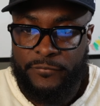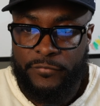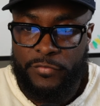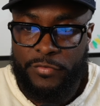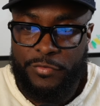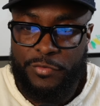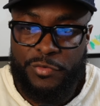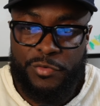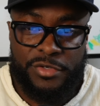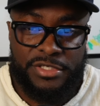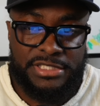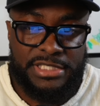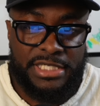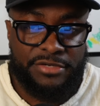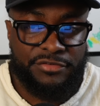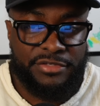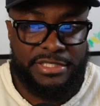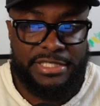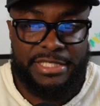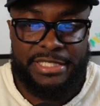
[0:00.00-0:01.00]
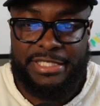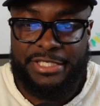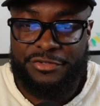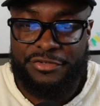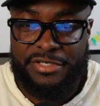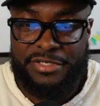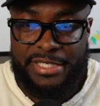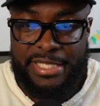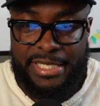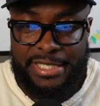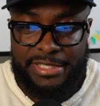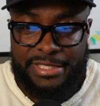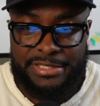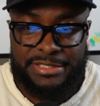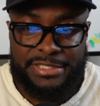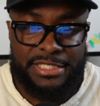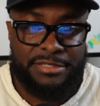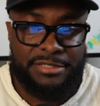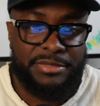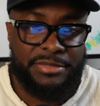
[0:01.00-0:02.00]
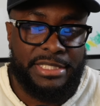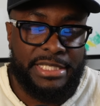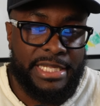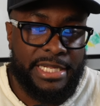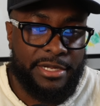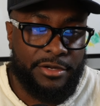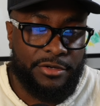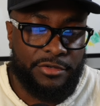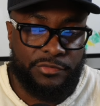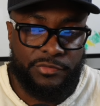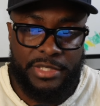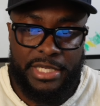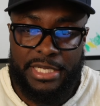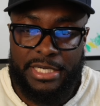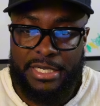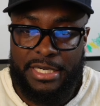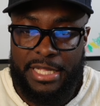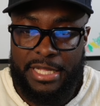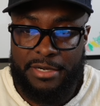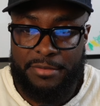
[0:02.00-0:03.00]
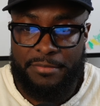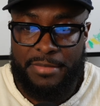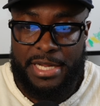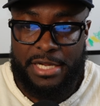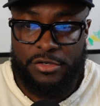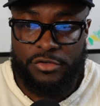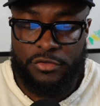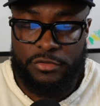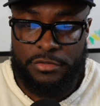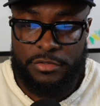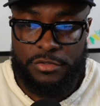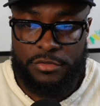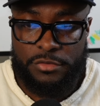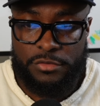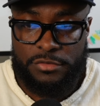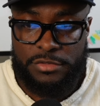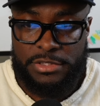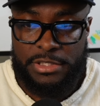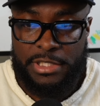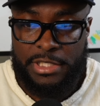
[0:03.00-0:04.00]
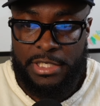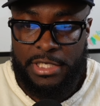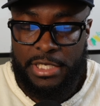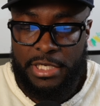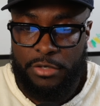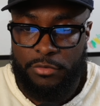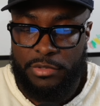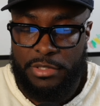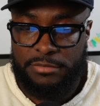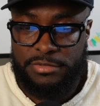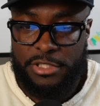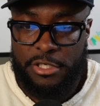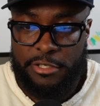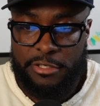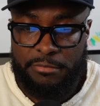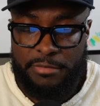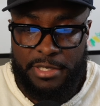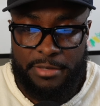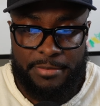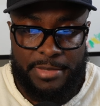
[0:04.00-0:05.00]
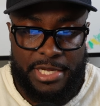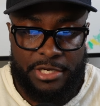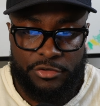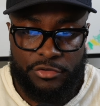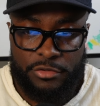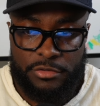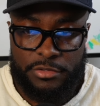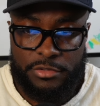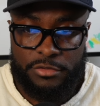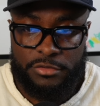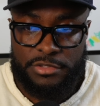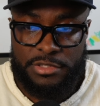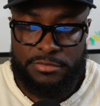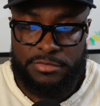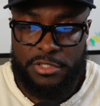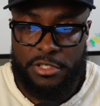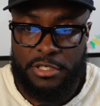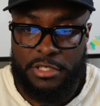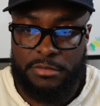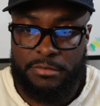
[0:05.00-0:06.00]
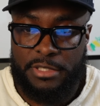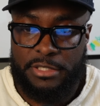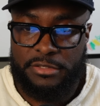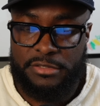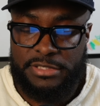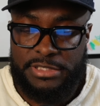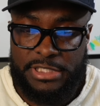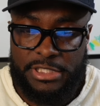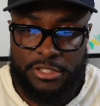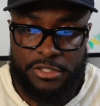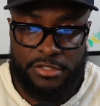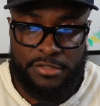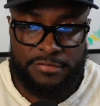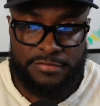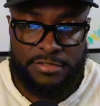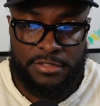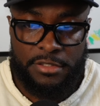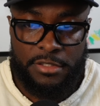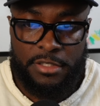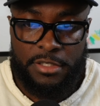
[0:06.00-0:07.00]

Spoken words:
Of course, everything year to date is going to be down. We got a lot of macro news. When I'm talking about macro news, I'm talking about the tariffs.